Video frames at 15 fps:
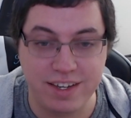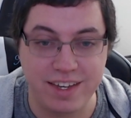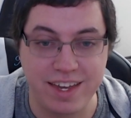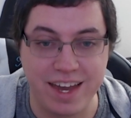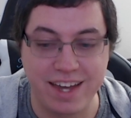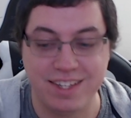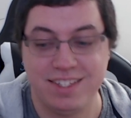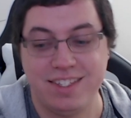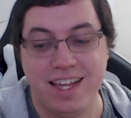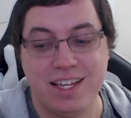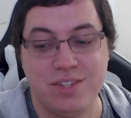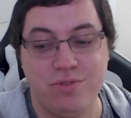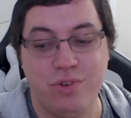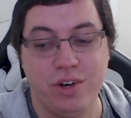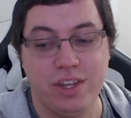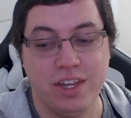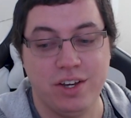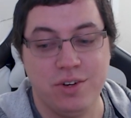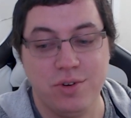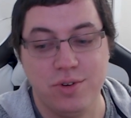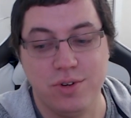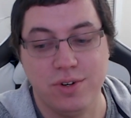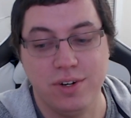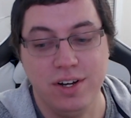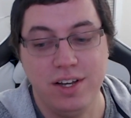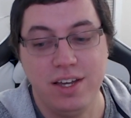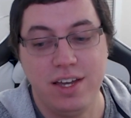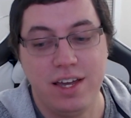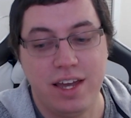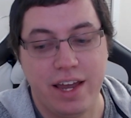Yes, that's really cool,
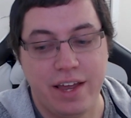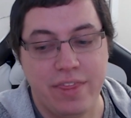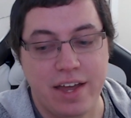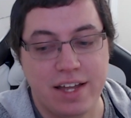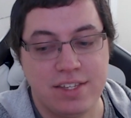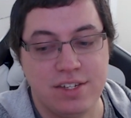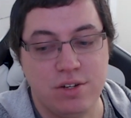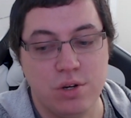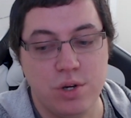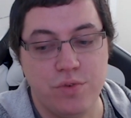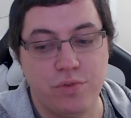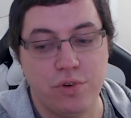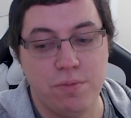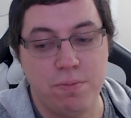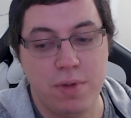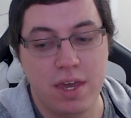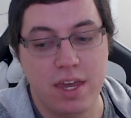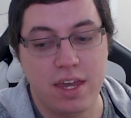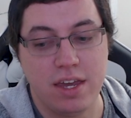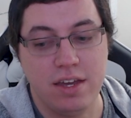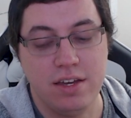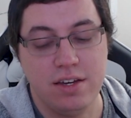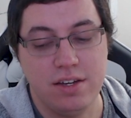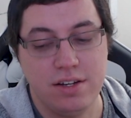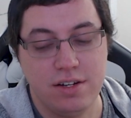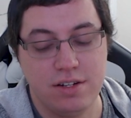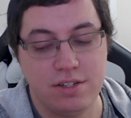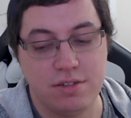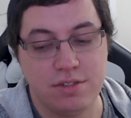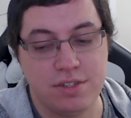and that's good for me
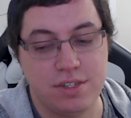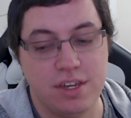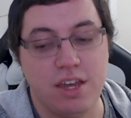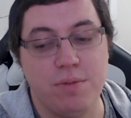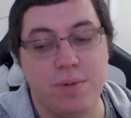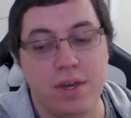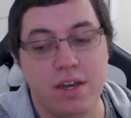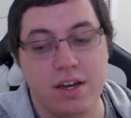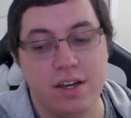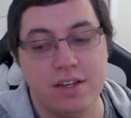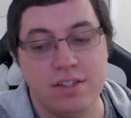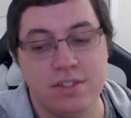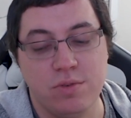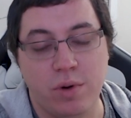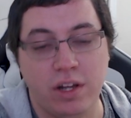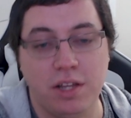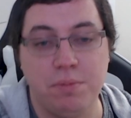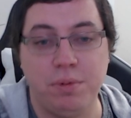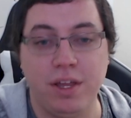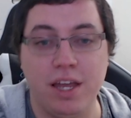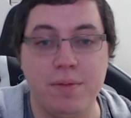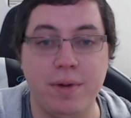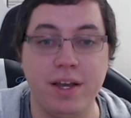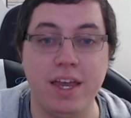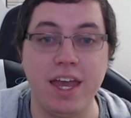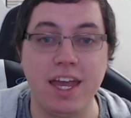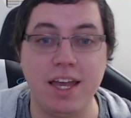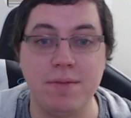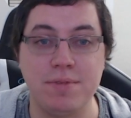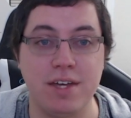to see because while I'm playing my
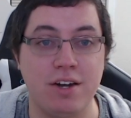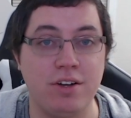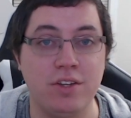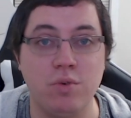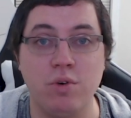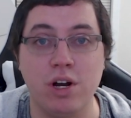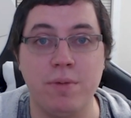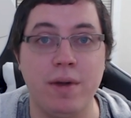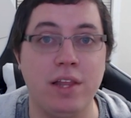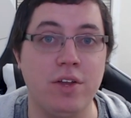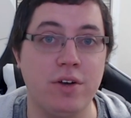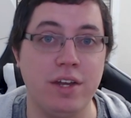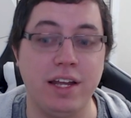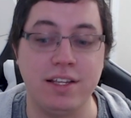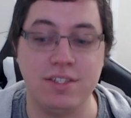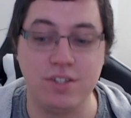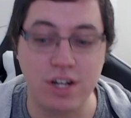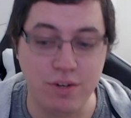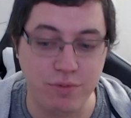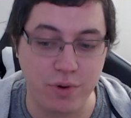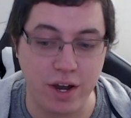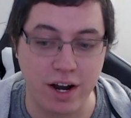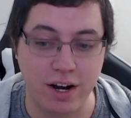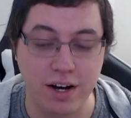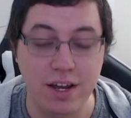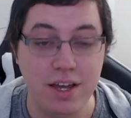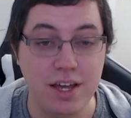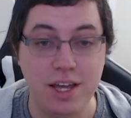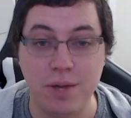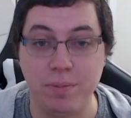games, I don't have to worry about looking at software
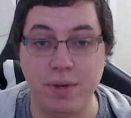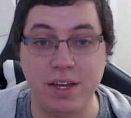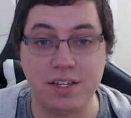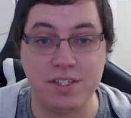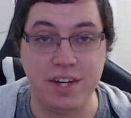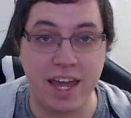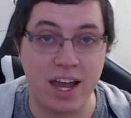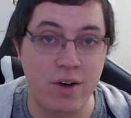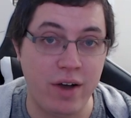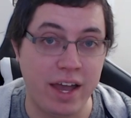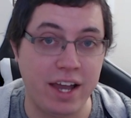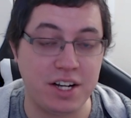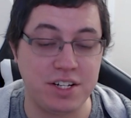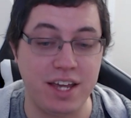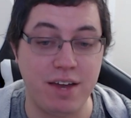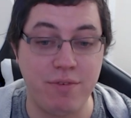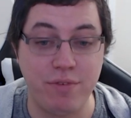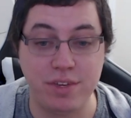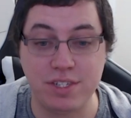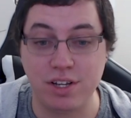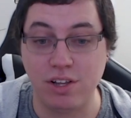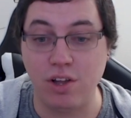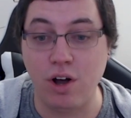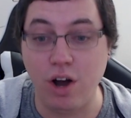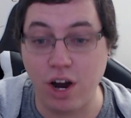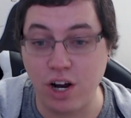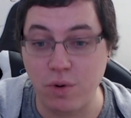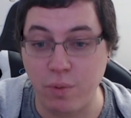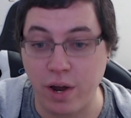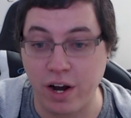because now I actually have physical
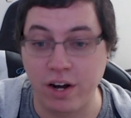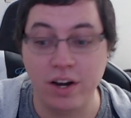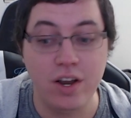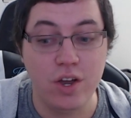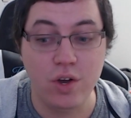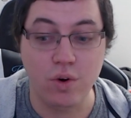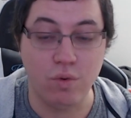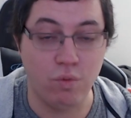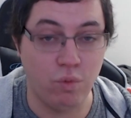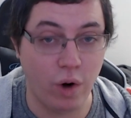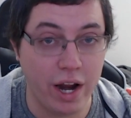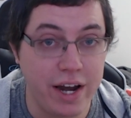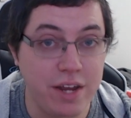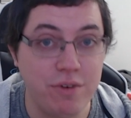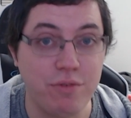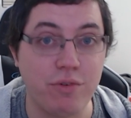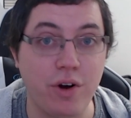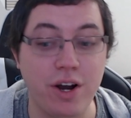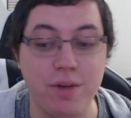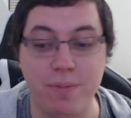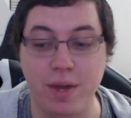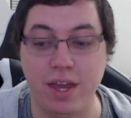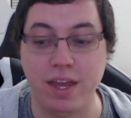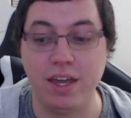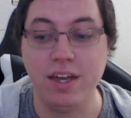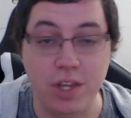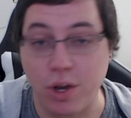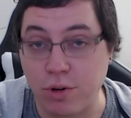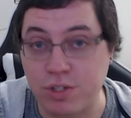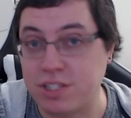hardware right in front of me,
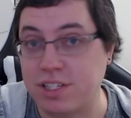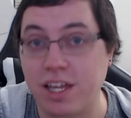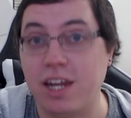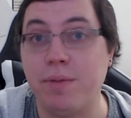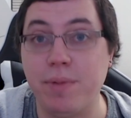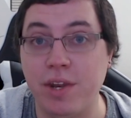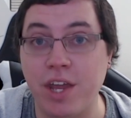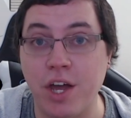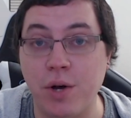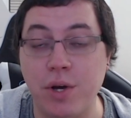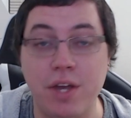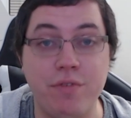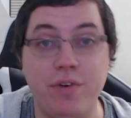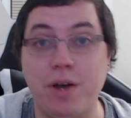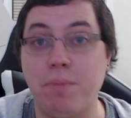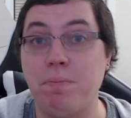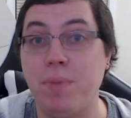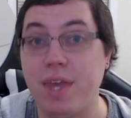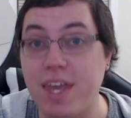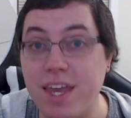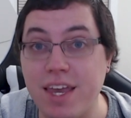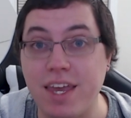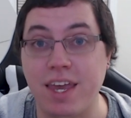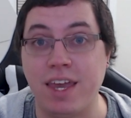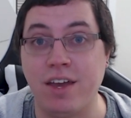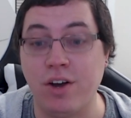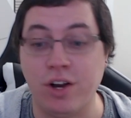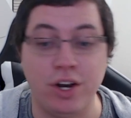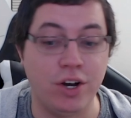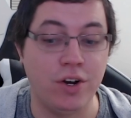you know, just letting me know if I'm
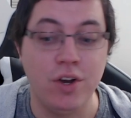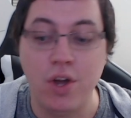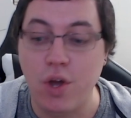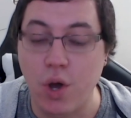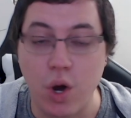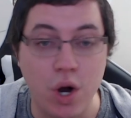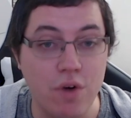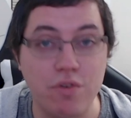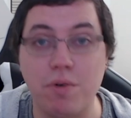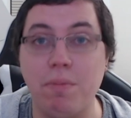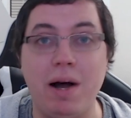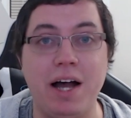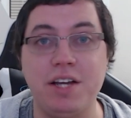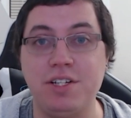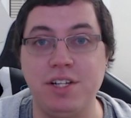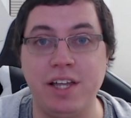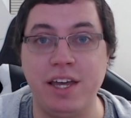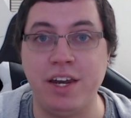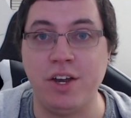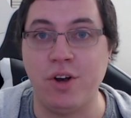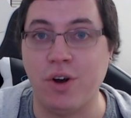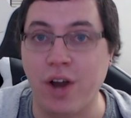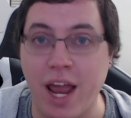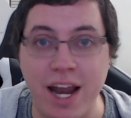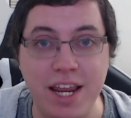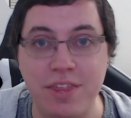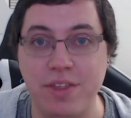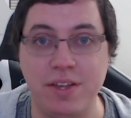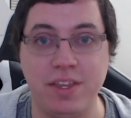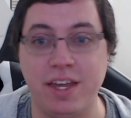peaking or overmodulating or
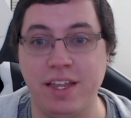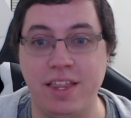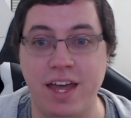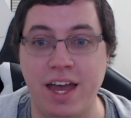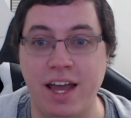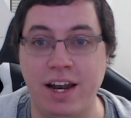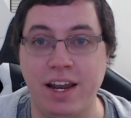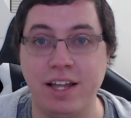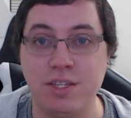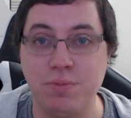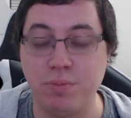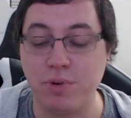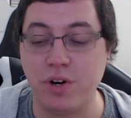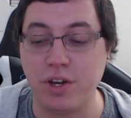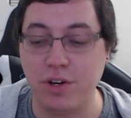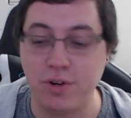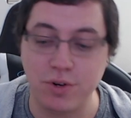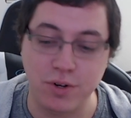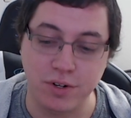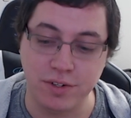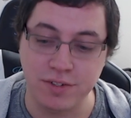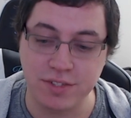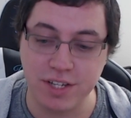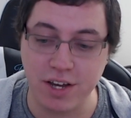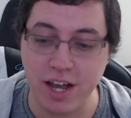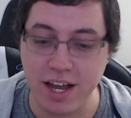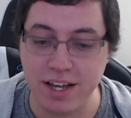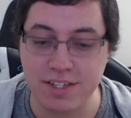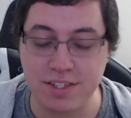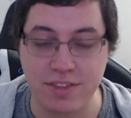anything like that. That's pretty cool. So
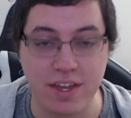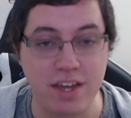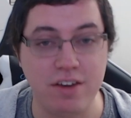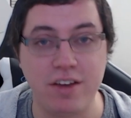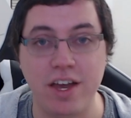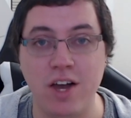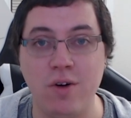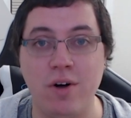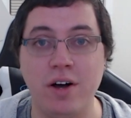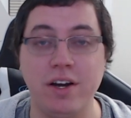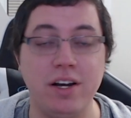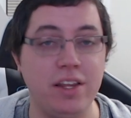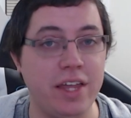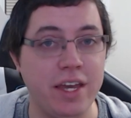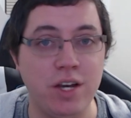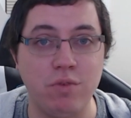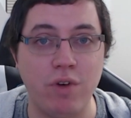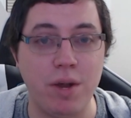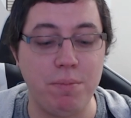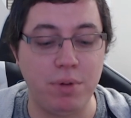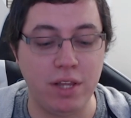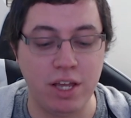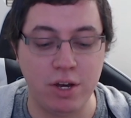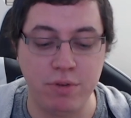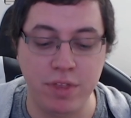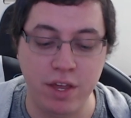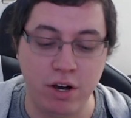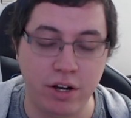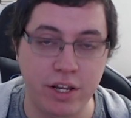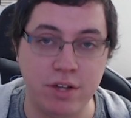guys, there you go. I'm gonna link right below
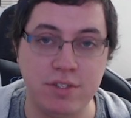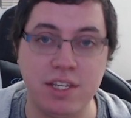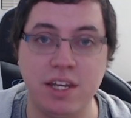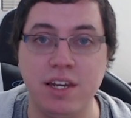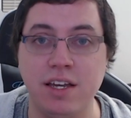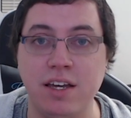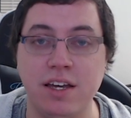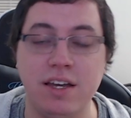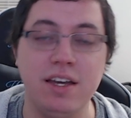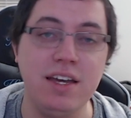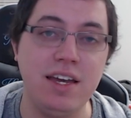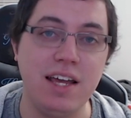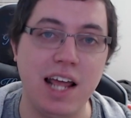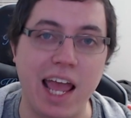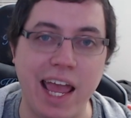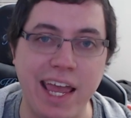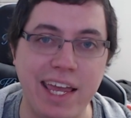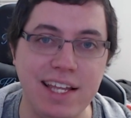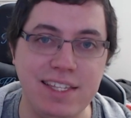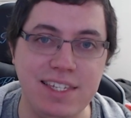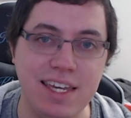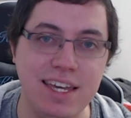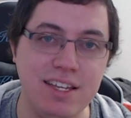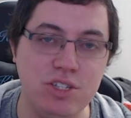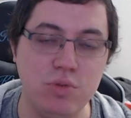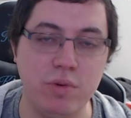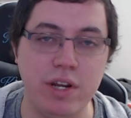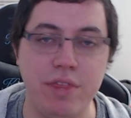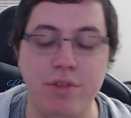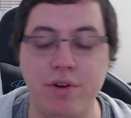the Audio-Technica
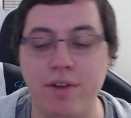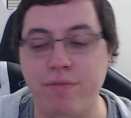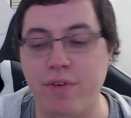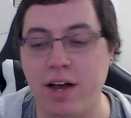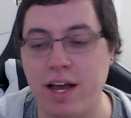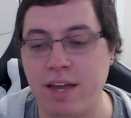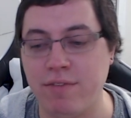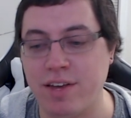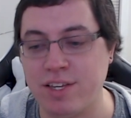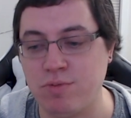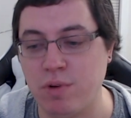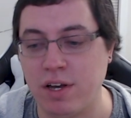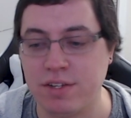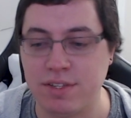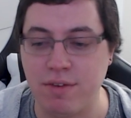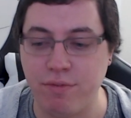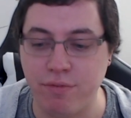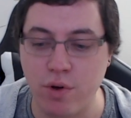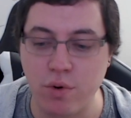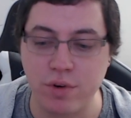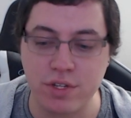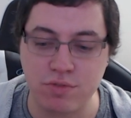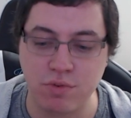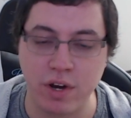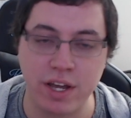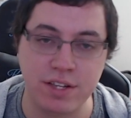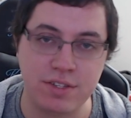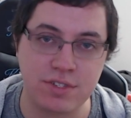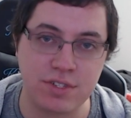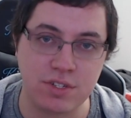AT2035 as well as the
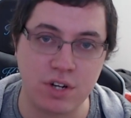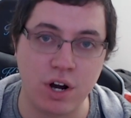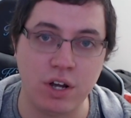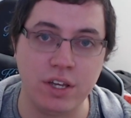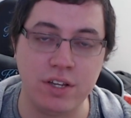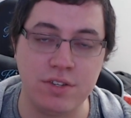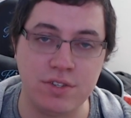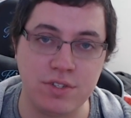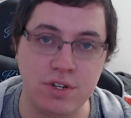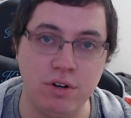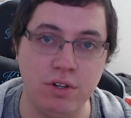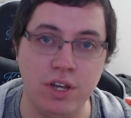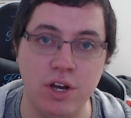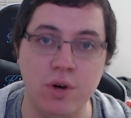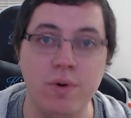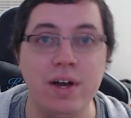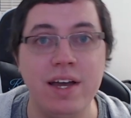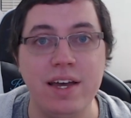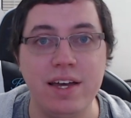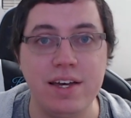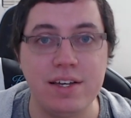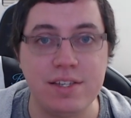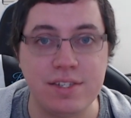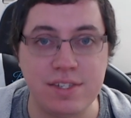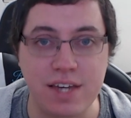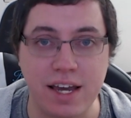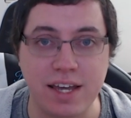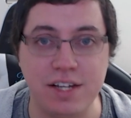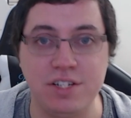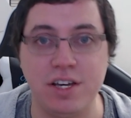Focusrite Scarlett Solo
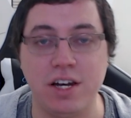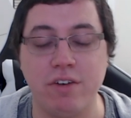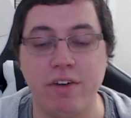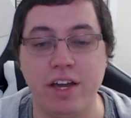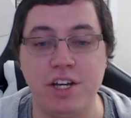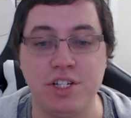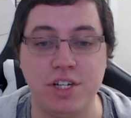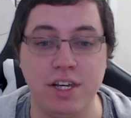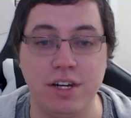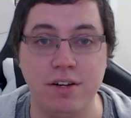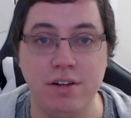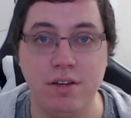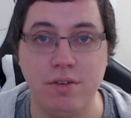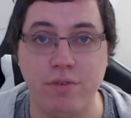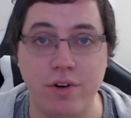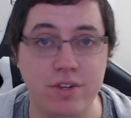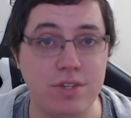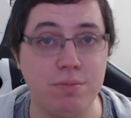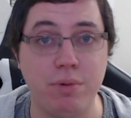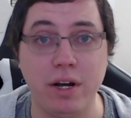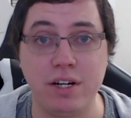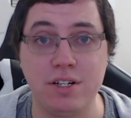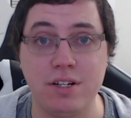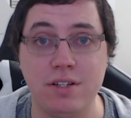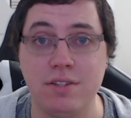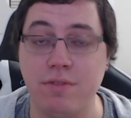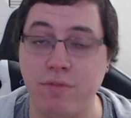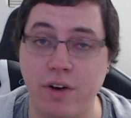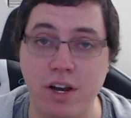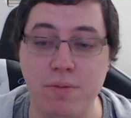2nd generation. First
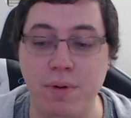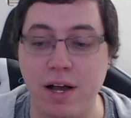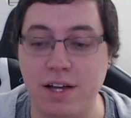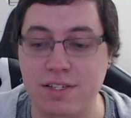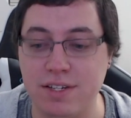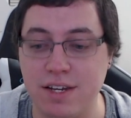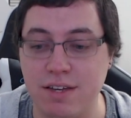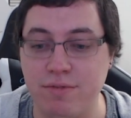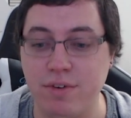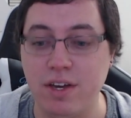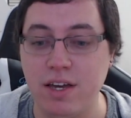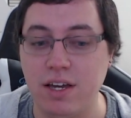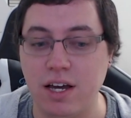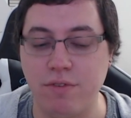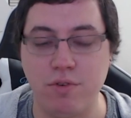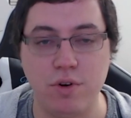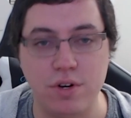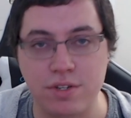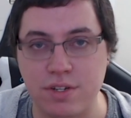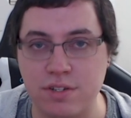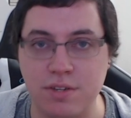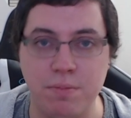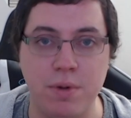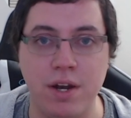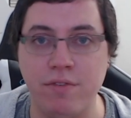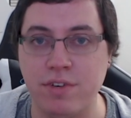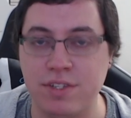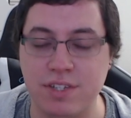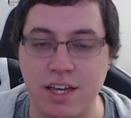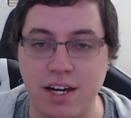impressions, very positive. Of course, there's a bit of
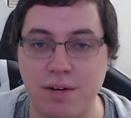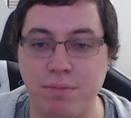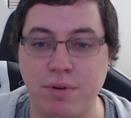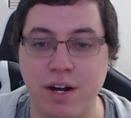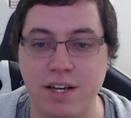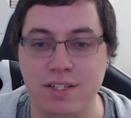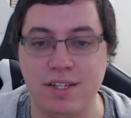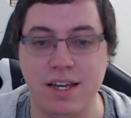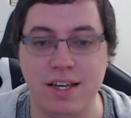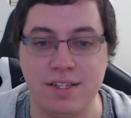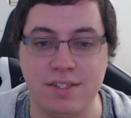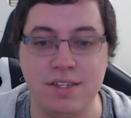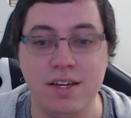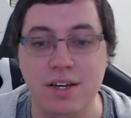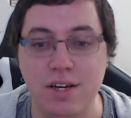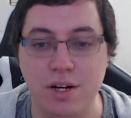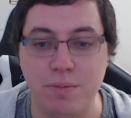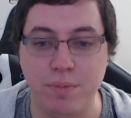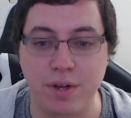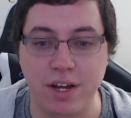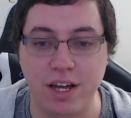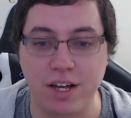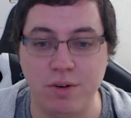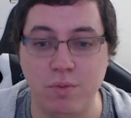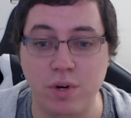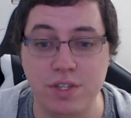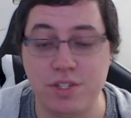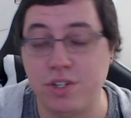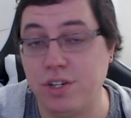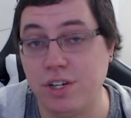a setup process, but
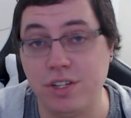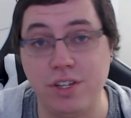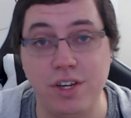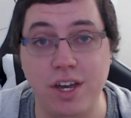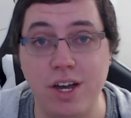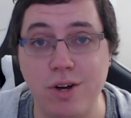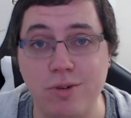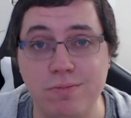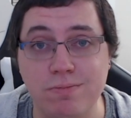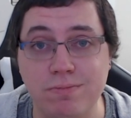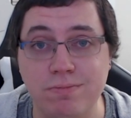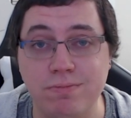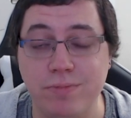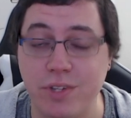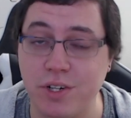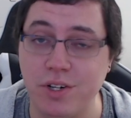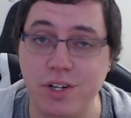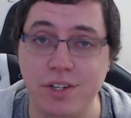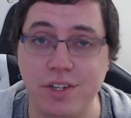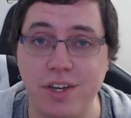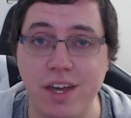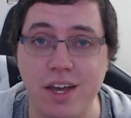once you're good to go, you're good to